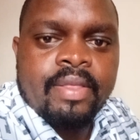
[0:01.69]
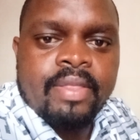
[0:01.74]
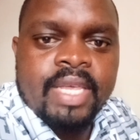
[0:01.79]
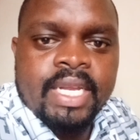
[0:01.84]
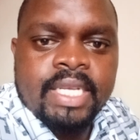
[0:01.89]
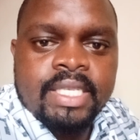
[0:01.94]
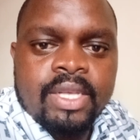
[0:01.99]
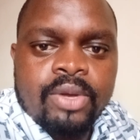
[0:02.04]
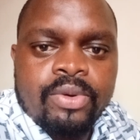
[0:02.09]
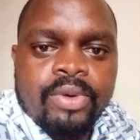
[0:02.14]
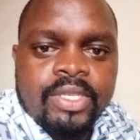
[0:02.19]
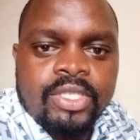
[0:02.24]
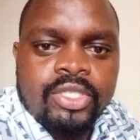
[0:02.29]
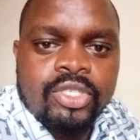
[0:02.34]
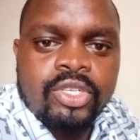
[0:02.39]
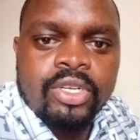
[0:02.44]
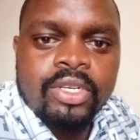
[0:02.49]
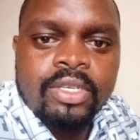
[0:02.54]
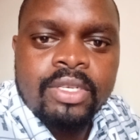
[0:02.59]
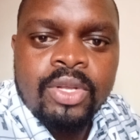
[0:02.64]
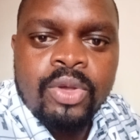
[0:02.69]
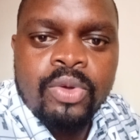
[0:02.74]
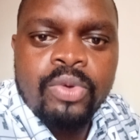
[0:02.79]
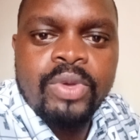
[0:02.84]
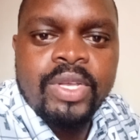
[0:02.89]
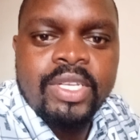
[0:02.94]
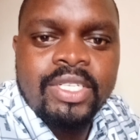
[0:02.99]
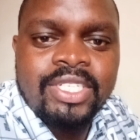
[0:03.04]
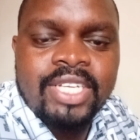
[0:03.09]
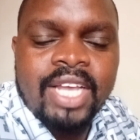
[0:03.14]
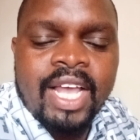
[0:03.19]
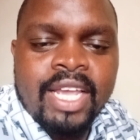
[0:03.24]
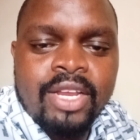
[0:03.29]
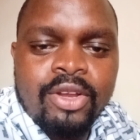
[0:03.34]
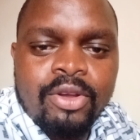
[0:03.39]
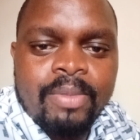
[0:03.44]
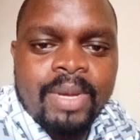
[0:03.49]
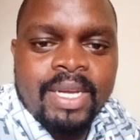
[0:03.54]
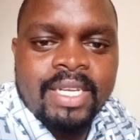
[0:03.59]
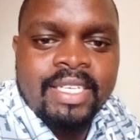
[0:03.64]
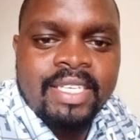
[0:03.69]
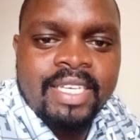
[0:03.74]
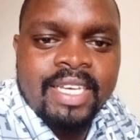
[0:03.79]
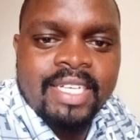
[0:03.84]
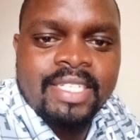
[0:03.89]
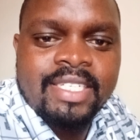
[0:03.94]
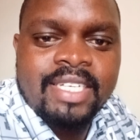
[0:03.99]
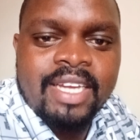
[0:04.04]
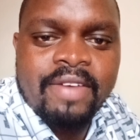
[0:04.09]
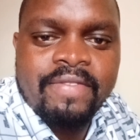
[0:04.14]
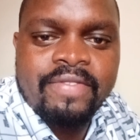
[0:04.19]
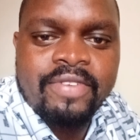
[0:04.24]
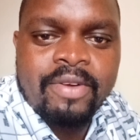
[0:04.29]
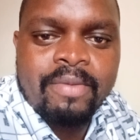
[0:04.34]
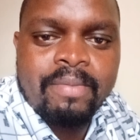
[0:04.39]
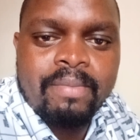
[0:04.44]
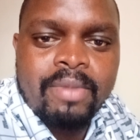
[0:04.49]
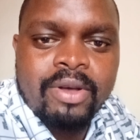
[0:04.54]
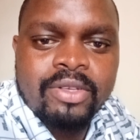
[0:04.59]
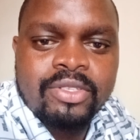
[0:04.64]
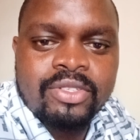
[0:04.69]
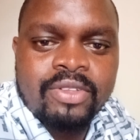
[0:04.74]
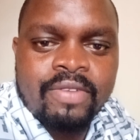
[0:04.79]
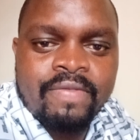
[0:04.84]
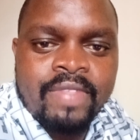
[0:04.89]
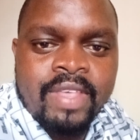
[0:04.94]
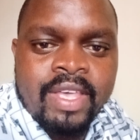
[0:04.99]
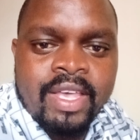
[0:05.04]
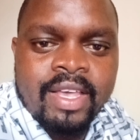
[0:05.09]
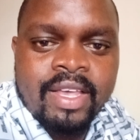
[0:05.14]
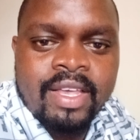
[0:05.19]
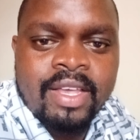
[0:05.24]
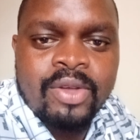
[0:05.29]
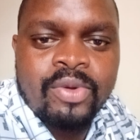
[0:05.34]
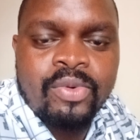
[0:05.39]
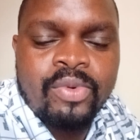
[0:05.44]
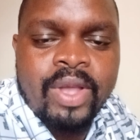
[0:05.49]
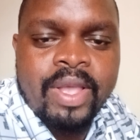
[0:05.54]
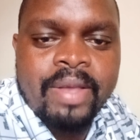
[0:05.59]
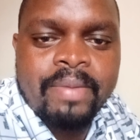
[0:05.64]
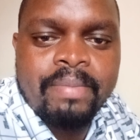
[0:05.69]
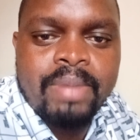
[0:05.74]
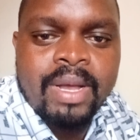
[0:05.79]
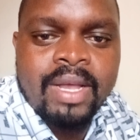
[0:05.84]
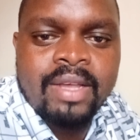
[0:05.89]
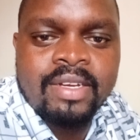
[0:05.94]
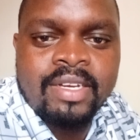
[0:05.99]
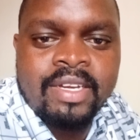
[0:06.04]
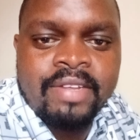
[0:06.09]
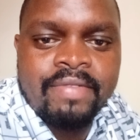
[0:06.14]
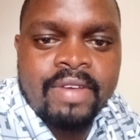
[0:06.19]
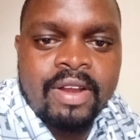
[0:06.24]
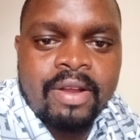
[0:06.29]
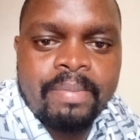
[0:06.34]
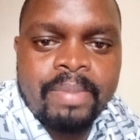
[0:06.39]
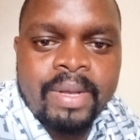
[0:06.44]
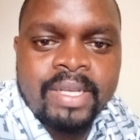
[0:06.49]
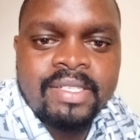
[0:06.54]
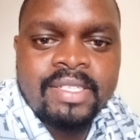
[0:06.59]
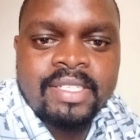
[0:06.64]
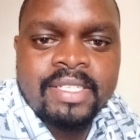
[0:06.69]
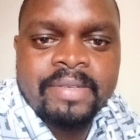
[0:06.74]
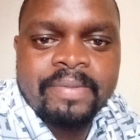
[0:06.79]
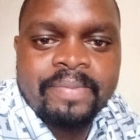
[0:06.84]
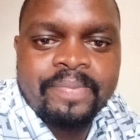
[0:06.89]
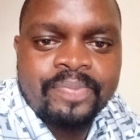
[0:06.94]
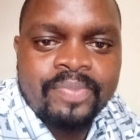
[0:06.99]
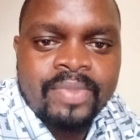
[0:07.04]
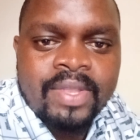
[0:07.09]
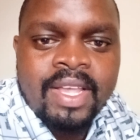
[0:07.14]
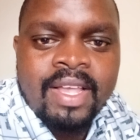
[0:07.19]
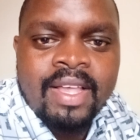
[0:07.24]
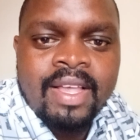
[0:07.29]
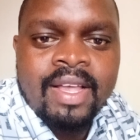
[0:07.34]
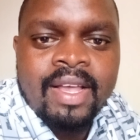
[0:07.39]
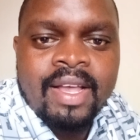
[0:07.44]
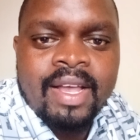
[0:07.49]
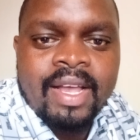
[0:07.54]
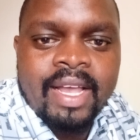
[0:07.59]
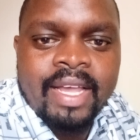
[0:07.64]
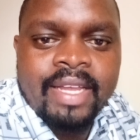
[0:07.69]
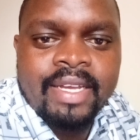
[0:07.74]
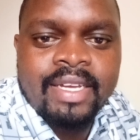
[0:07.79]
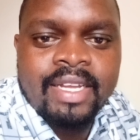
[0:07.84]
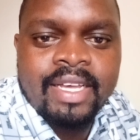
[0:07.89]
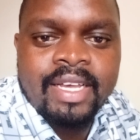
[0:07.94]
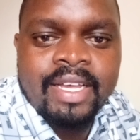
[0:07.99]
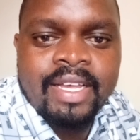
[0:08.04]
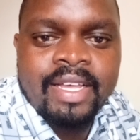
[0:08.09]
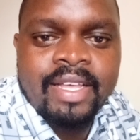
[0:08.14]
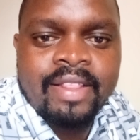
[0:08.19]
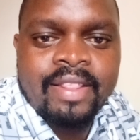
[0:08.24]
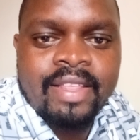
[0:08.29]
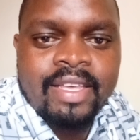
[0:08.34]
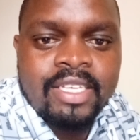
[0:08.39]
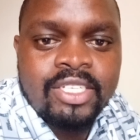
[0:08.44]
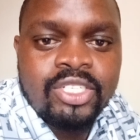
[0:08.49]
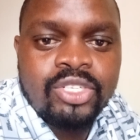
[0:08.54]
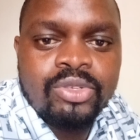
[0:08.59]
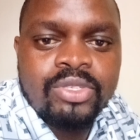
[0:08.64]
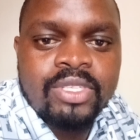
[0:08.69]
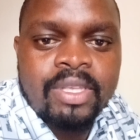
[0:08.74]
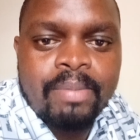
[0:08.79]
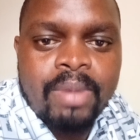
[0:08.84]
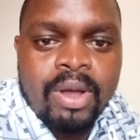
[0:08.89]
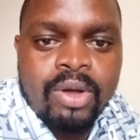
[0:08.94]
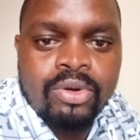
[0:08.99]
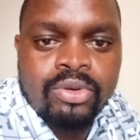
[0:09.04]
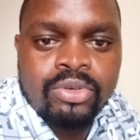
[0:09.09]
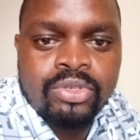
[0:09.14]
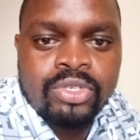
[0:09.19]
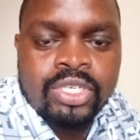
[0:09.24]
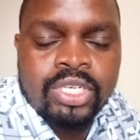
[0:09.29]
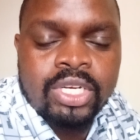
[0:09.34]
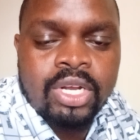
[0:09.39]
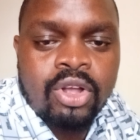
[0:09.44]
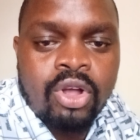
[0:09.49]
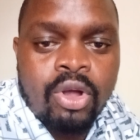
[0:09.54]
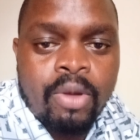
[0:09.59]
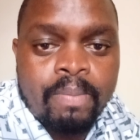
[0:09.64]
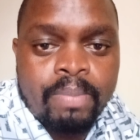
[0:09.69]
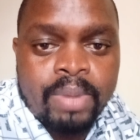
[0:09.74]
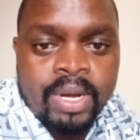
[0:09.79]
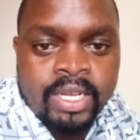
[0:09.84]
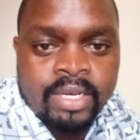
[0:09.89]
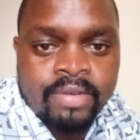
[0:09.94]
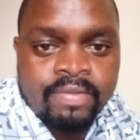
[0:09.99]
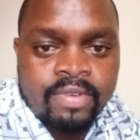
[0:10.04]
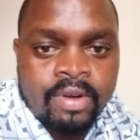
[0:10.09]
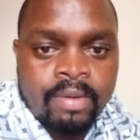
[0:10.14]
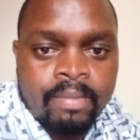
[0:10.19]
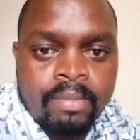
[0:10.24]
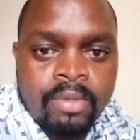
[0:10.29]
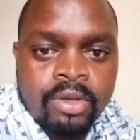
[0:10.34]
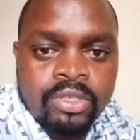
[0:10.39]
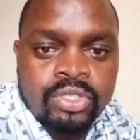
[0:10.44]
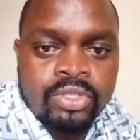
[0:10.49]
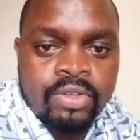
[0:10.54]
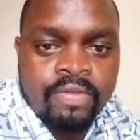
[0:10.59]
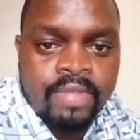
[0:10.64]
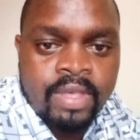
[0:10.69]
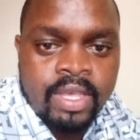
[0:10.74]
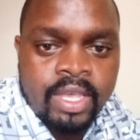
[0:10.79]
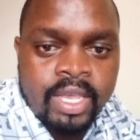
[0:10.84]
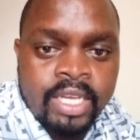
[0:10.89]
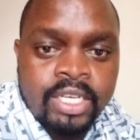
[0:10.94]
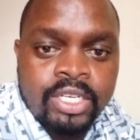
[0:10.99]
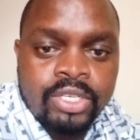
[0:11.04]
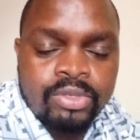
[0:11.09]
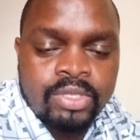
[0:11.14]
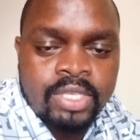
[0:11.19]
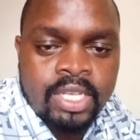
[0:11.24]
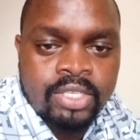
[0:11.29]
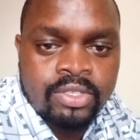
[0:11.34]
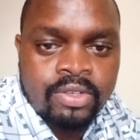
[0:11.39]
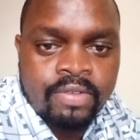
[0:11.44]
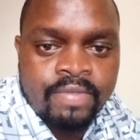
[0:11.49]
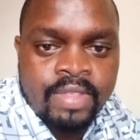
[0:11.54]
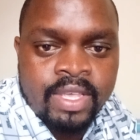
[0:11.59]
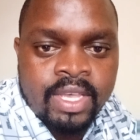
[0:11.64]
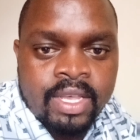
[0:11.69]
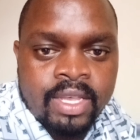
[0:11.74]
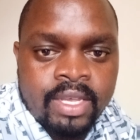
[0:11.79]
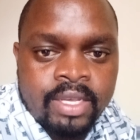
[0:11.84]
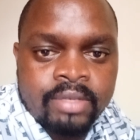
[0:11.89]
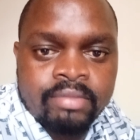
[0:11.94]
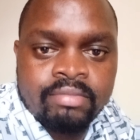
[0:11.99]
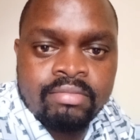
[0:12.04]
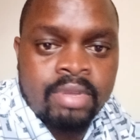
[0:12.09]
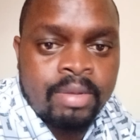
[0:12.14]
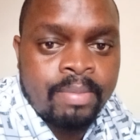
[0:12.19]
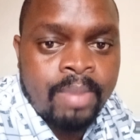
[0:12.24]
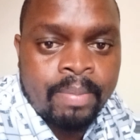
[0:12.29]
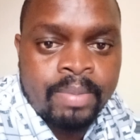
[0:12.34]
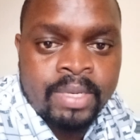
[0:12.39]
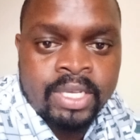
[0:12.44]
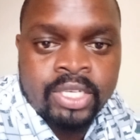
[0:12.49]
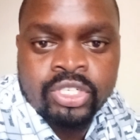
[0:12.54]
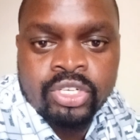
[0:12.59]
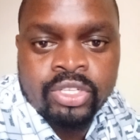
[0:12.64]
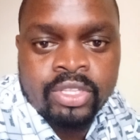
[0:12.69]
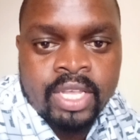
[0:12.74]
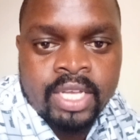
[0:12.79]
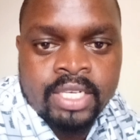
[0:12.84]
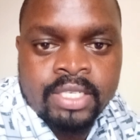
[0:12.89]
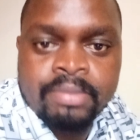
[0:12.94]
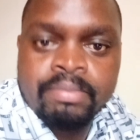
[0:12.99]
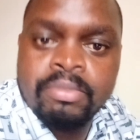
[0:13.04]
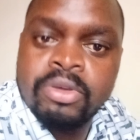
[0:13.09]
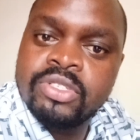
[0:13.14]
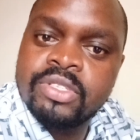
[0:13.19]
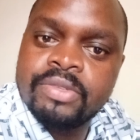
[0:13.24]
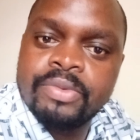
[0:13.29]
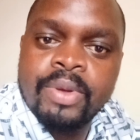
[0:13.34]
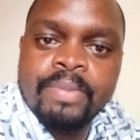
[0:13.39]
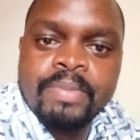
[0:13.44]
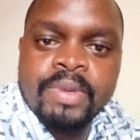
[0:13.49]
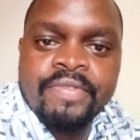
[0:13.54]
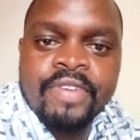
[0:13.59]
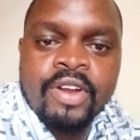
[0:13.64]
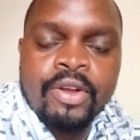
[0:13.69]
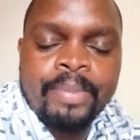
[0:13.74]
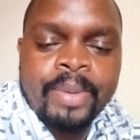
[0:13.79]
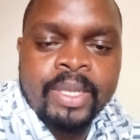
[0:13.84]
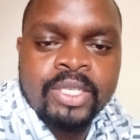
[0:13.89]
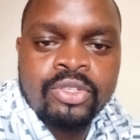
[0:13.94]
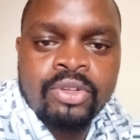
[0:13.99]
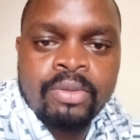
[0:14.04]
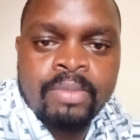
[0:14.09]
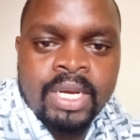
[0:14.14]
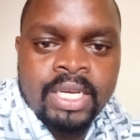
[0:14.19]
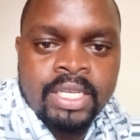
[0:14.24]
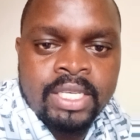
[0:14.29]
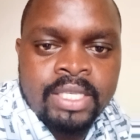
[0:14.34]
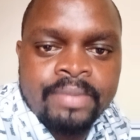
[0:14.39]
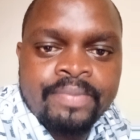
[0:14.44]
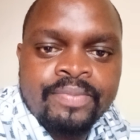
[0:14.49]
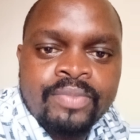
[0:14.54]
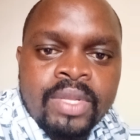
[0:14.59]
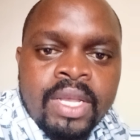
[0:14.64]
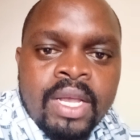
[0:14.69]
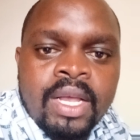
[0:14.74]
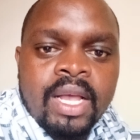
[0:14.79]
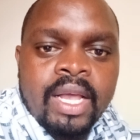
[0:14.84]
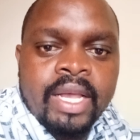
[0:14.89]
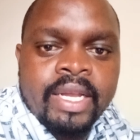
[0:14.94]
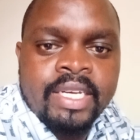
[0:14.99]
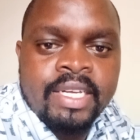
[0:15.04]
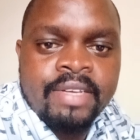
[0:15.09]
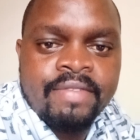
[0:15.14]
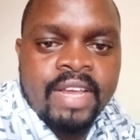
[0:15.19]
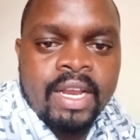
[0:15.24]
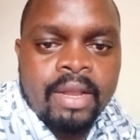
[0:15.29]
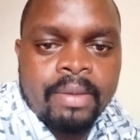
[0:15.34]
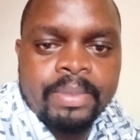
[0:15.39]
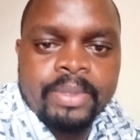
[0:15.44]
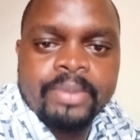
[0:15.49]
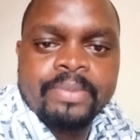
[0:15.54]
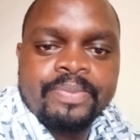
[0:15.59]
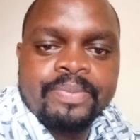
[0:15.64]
There is a question which I normally get from most of the web developers, and the issues about complaint from most of the end users of the web application that most web developers normally develop.